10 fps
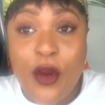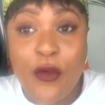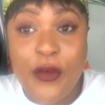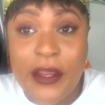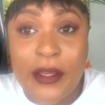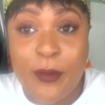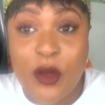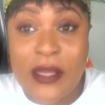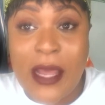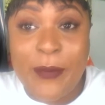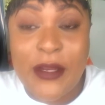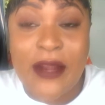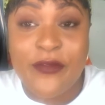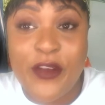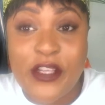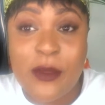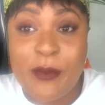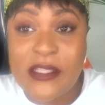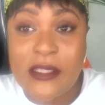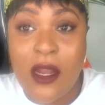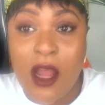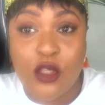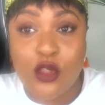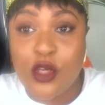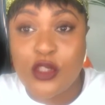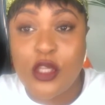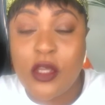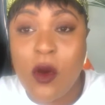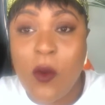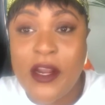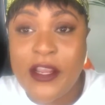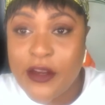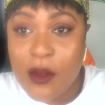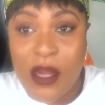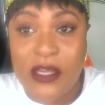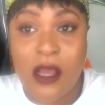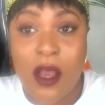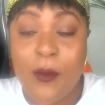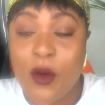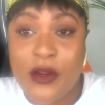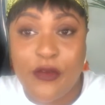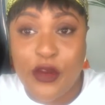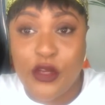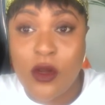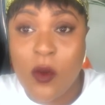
great, but that friendship means a lot to you, so you don't want to hear nobody talk about a friend.